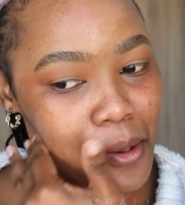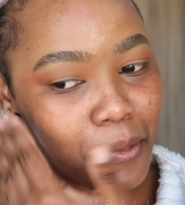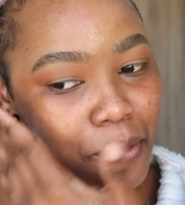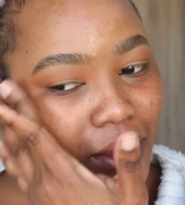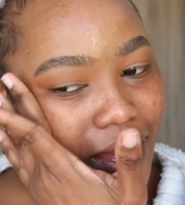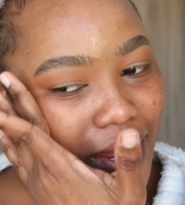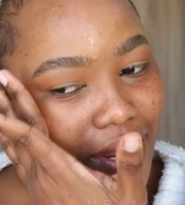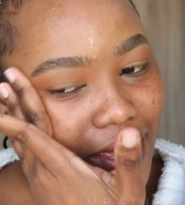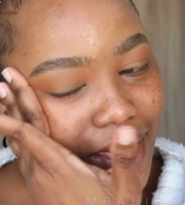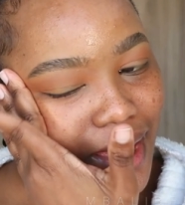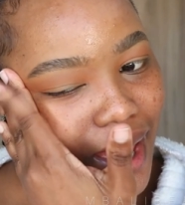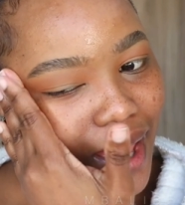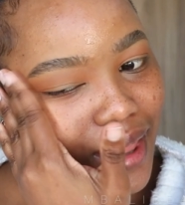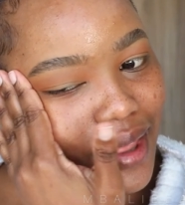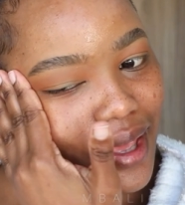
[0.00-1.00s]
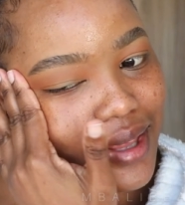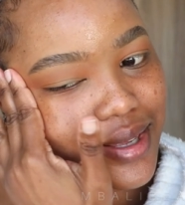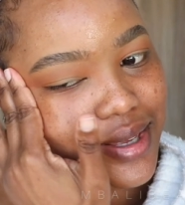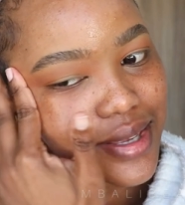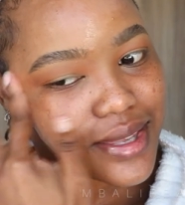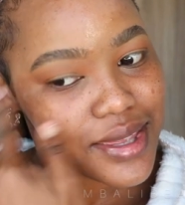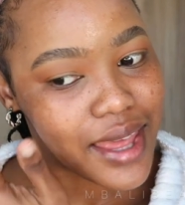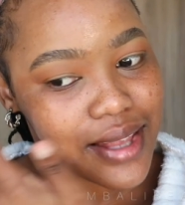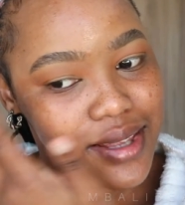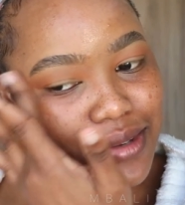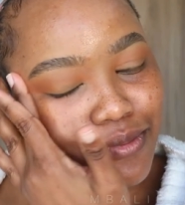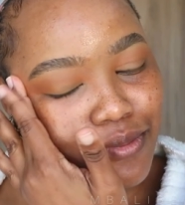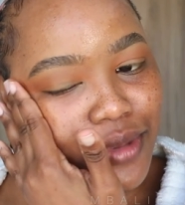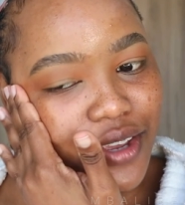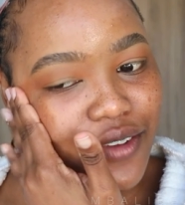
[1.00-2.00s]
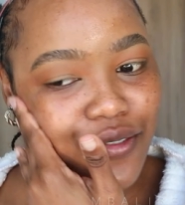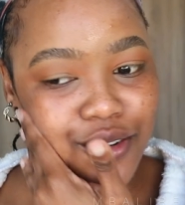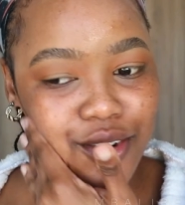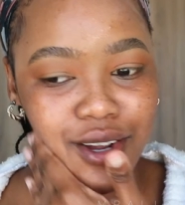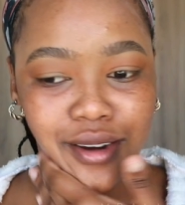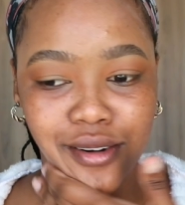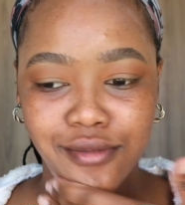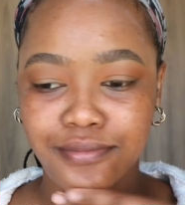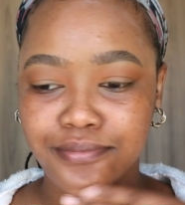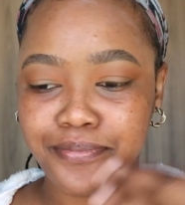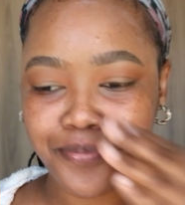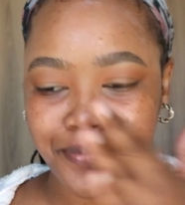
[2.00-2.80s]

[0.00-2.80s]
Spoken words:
But yeah, that's me for now.